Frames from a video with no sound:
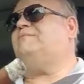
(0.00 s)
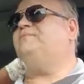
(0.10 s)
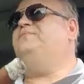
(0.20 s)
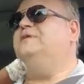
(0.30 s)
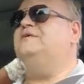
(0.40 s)

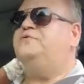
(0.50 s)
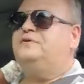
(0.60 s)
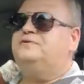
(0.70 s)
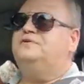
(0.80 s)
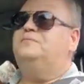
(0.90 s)
that if
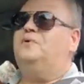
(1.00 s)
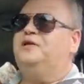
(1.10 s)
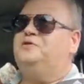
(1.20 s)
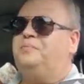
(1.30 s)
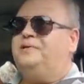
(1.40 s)
YouTube wanted
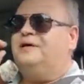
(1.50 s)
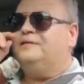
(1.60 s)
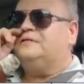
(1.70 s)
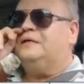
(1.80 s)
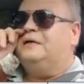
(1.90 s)
to apply
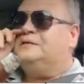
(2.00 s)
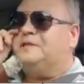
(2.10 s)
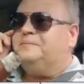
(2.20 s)
this logic,